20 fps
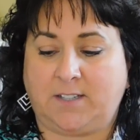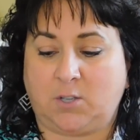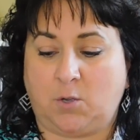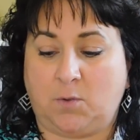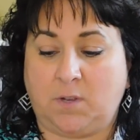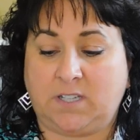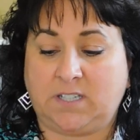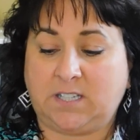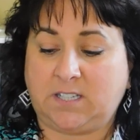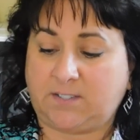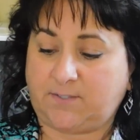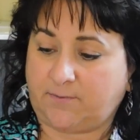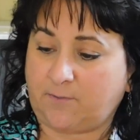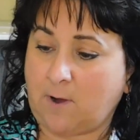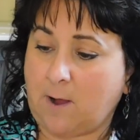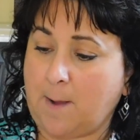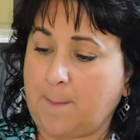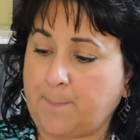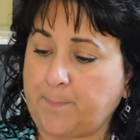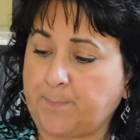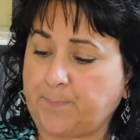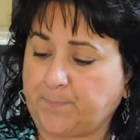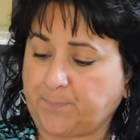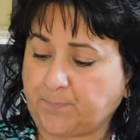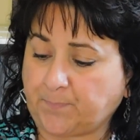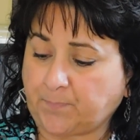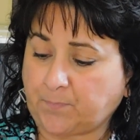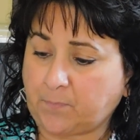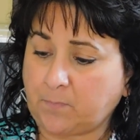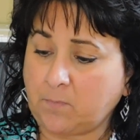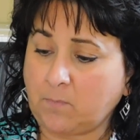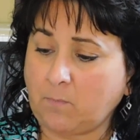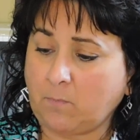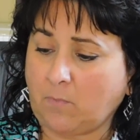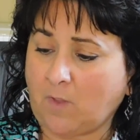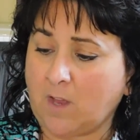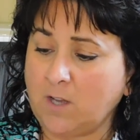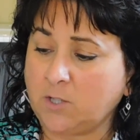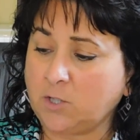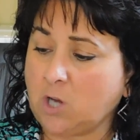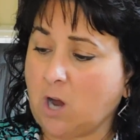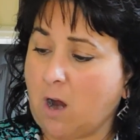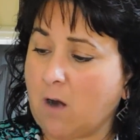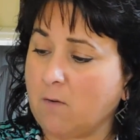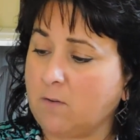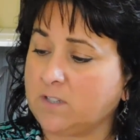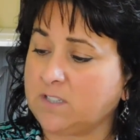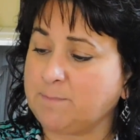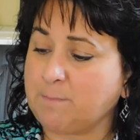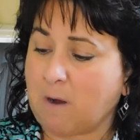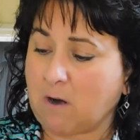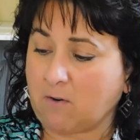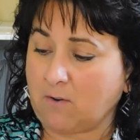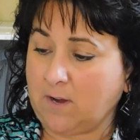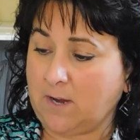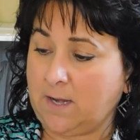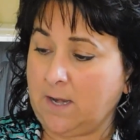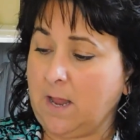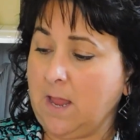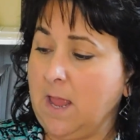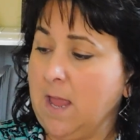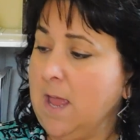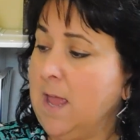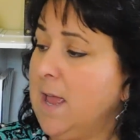So this is from Charles Martin.